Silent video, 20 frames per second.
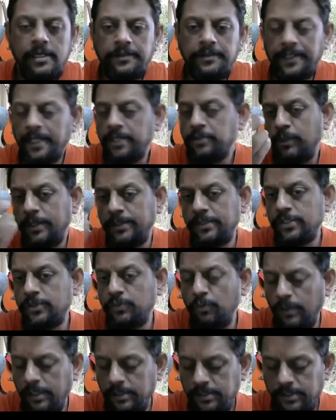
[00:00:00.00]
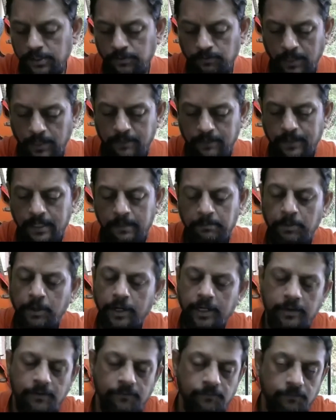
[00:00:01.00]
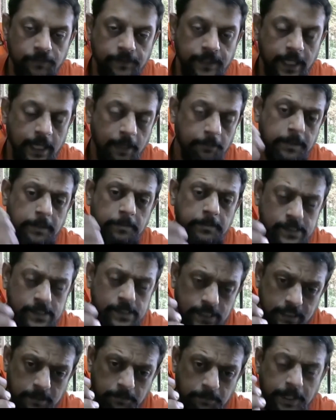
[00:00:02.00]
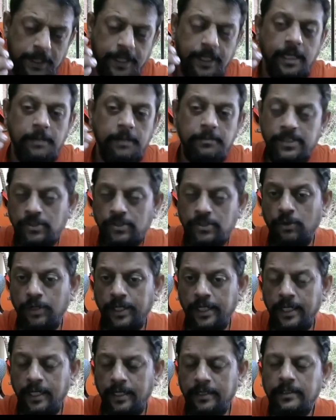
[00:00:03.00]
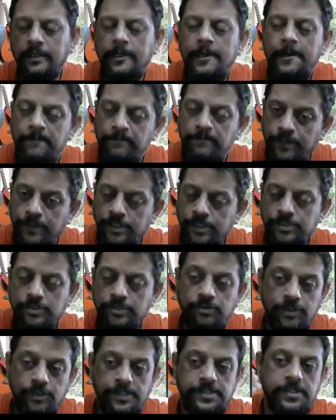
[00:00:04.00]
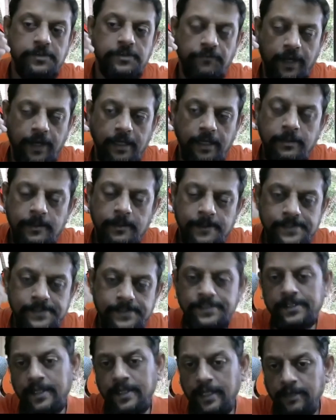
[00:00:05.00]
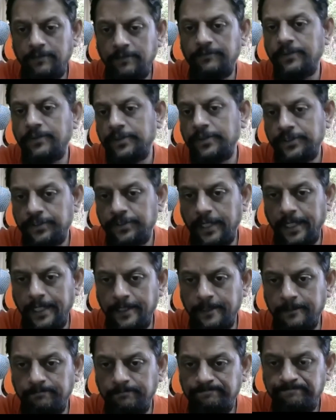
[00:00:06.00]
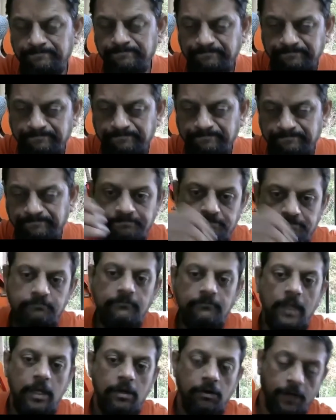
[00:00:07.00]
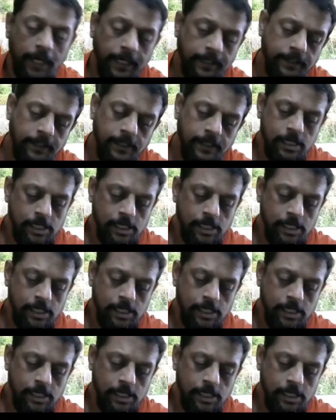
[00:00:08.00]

That is why this verse is very, very important and they have been misinterpreting and misquoting it just to justify slave trade, right?